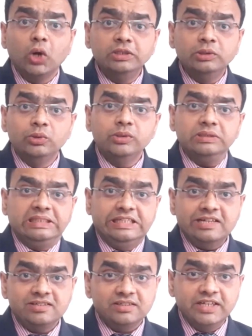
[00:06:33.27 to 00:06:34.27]
conclude,
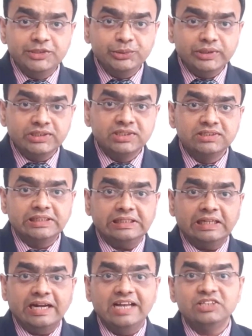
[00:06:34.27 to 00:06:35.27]
yes, education
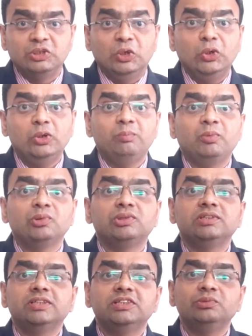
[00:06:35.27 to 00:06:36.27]
sector has a lot of
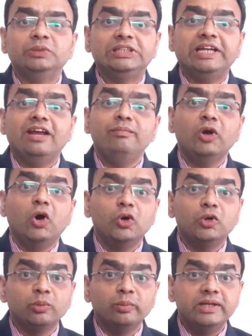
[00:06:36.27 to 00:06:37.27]
processes which can be
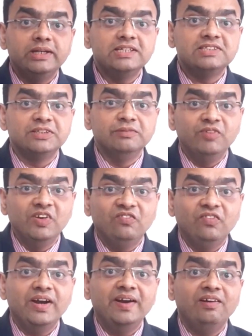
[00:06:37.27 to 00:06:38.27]
automated,
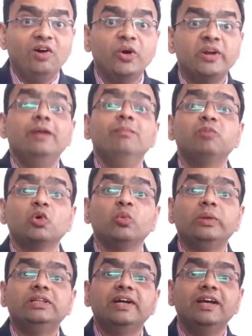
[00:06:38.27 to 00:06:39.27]
simplified or
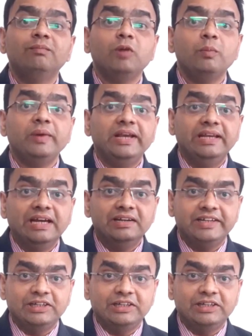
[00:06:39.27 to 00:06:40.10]
improved with the help of AI